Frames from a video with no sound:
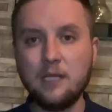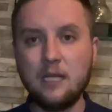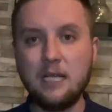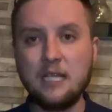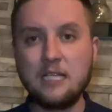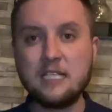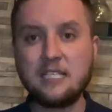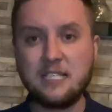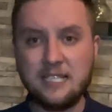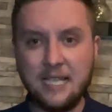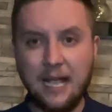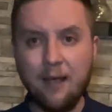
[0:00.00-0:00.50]

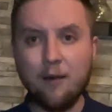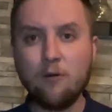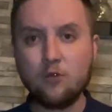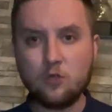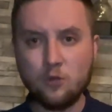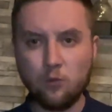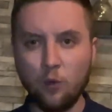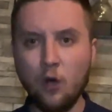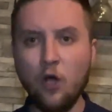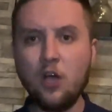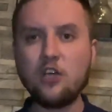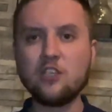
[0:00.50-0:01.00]
Sales
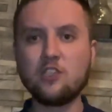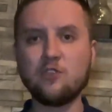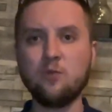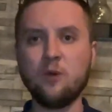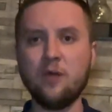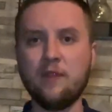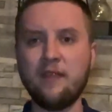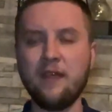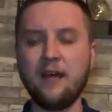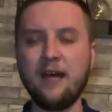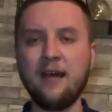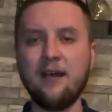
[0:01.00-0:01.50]
works
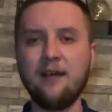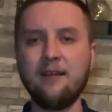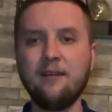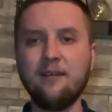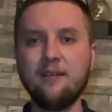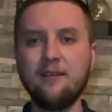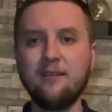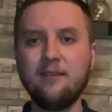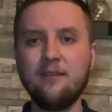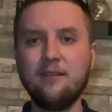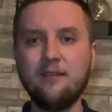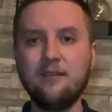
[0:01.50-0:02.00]
with that.
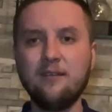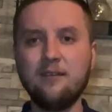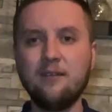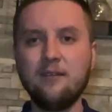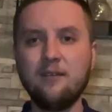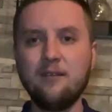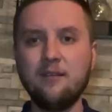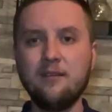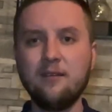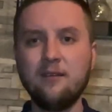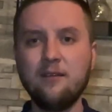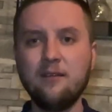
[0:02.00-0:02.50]

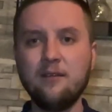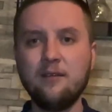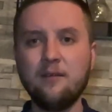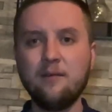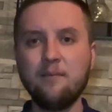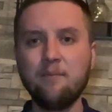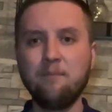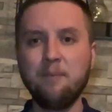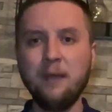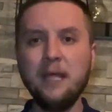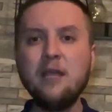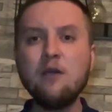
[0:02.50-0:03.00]

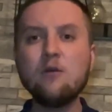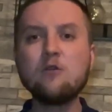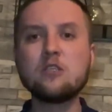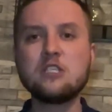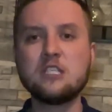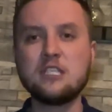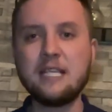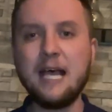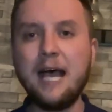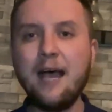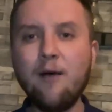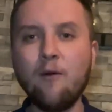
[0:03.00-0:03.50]
Be
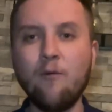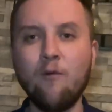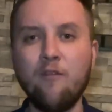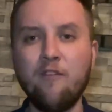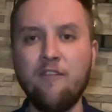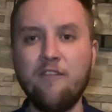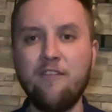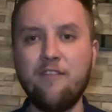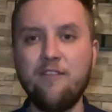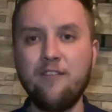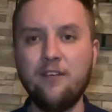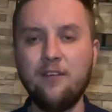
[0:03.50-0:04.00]

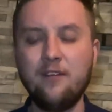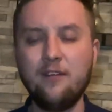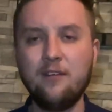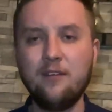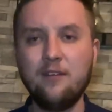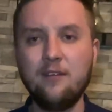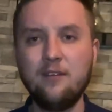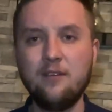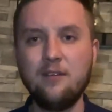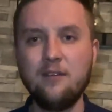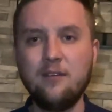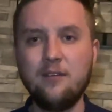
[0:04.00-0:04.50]
yourself.
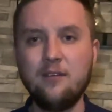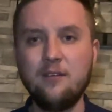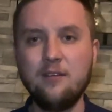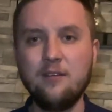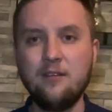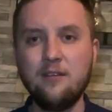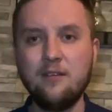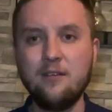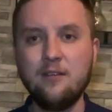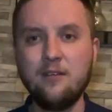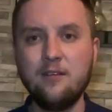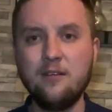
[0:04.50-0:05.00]

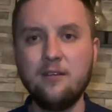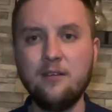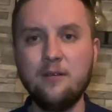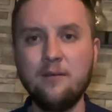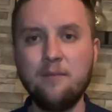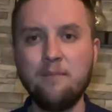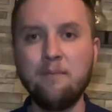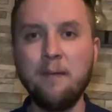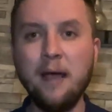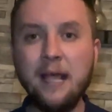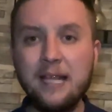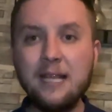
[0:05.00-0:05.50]

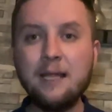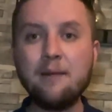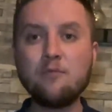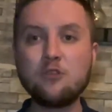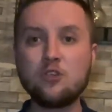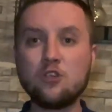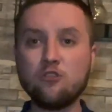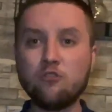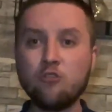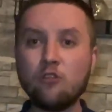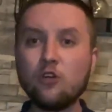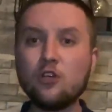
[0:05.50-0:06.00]
Make them
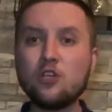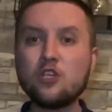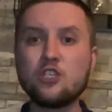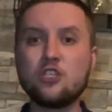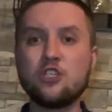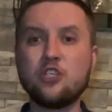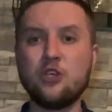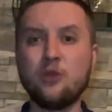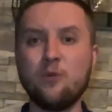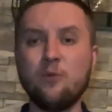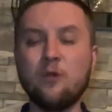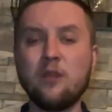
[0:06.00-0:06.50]

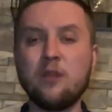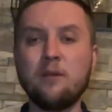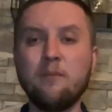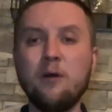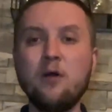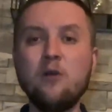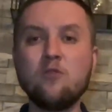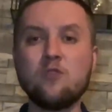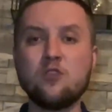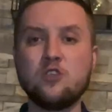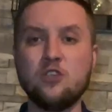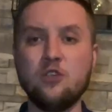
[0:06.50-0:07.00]
trust you with
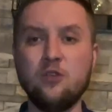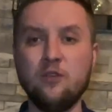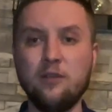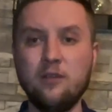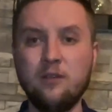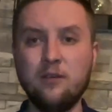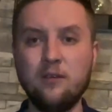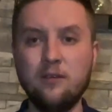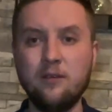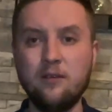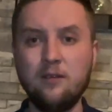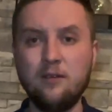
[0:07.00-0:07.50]
emotion.
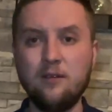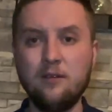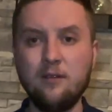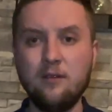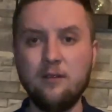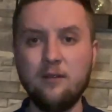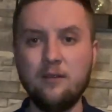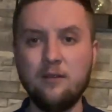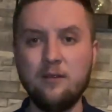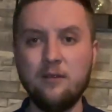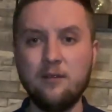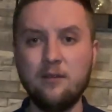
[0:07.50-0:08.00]

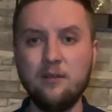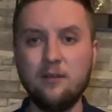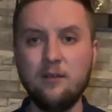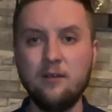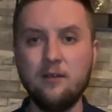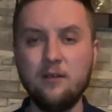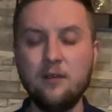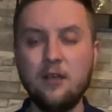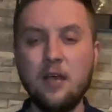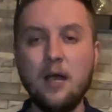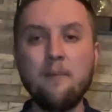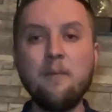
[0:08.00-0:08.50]

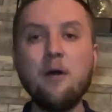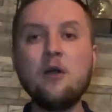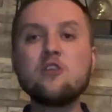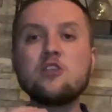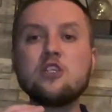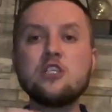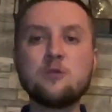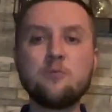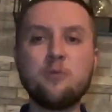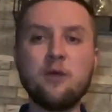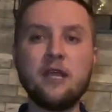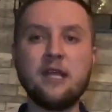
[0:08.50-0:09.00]

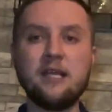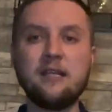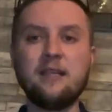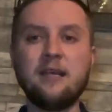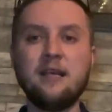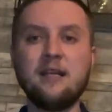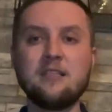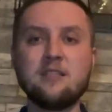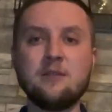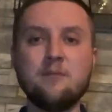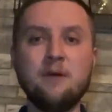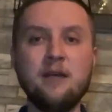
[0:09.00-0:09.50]
Emotion is breaking
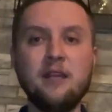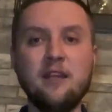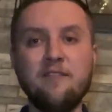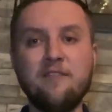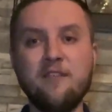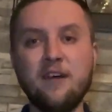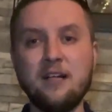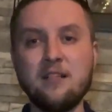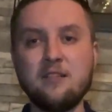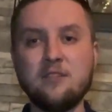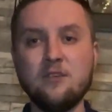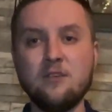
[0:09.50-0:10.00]
down to many
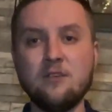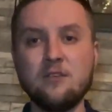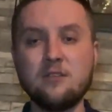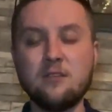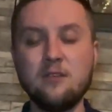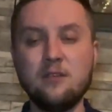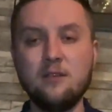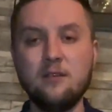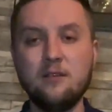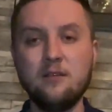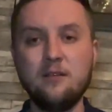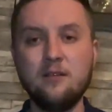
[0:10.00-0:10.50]
factors,
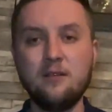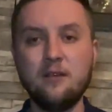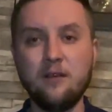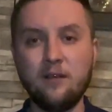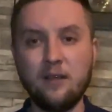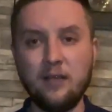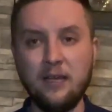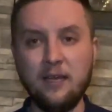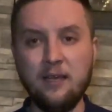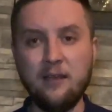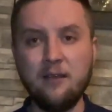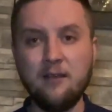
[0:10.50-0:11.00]

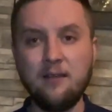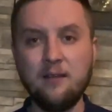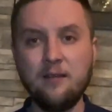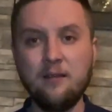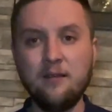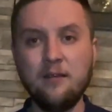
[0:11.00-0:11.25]
okay?